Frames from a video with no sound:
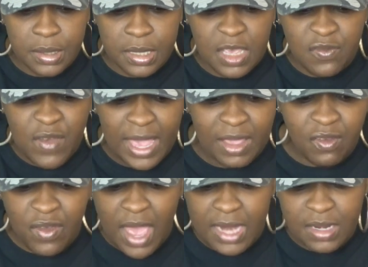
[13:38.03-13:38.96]
if I can
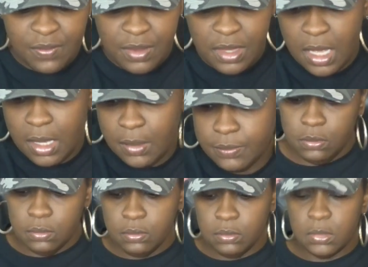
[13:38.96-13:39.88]
find everything.
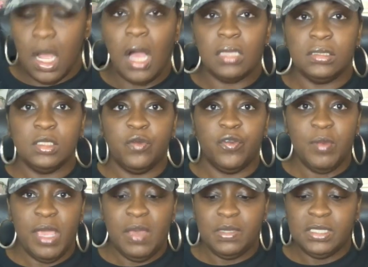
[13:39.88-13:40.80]
Also
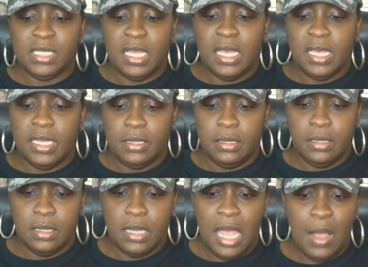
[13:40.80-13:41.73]
from Amazon,
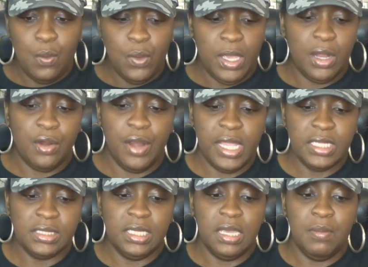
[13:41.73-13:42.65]
I went
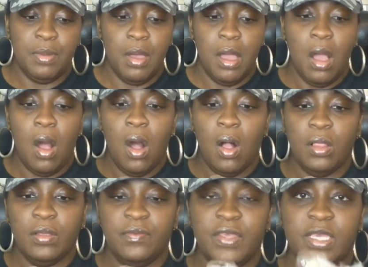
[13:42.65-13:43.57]
crazy and bought
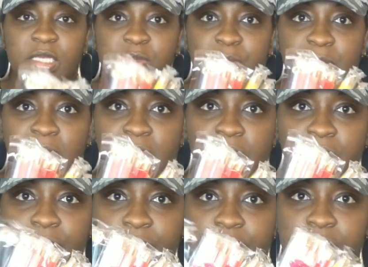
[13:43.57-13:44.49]
all of these
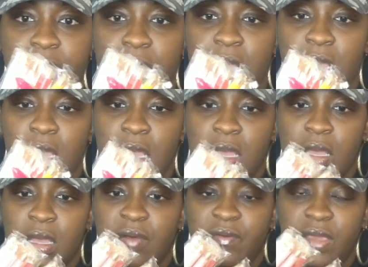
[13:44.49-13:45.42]
pairs
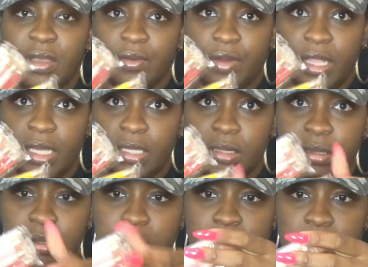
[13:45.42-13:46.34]
of
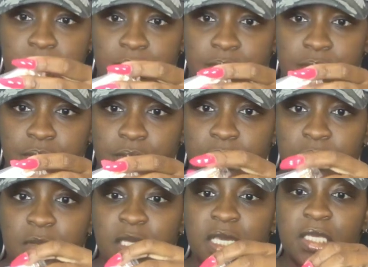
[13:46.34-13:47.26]
earrings.
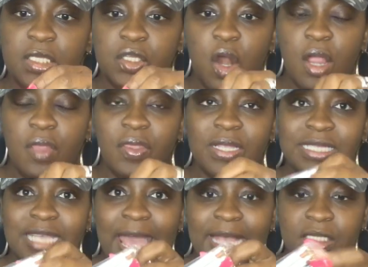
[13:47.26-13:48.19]
These are the
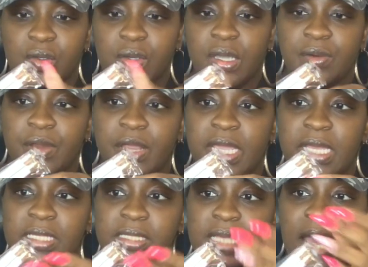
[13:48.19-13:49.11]
tassel
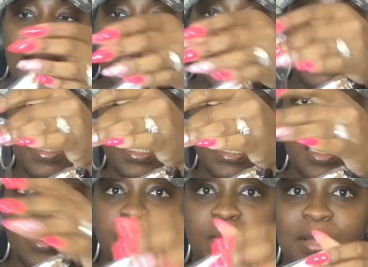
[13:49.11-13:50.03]
earrings. I got them in the
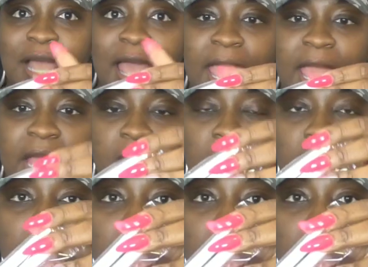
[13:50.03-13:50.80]
color black,